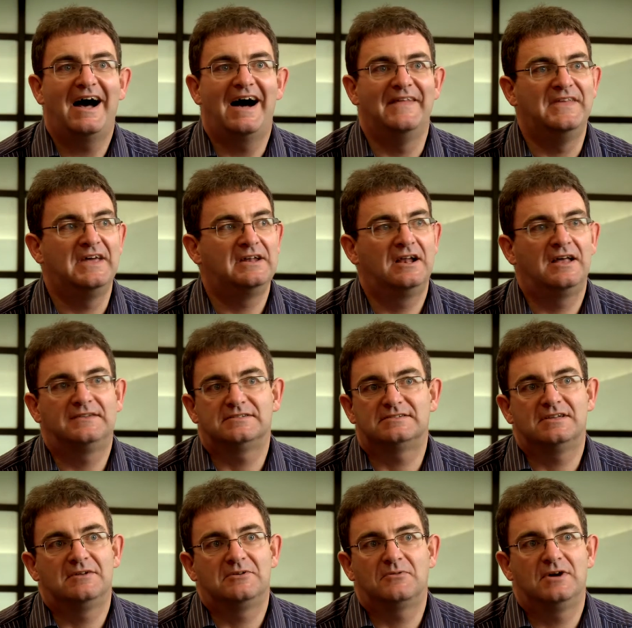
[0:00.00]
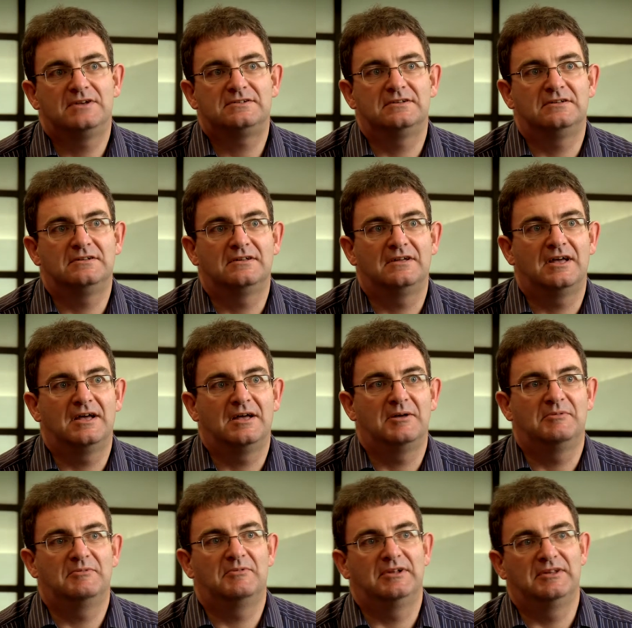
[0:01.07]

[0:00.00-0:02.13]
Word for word: And then I'll ask the same question. Uh,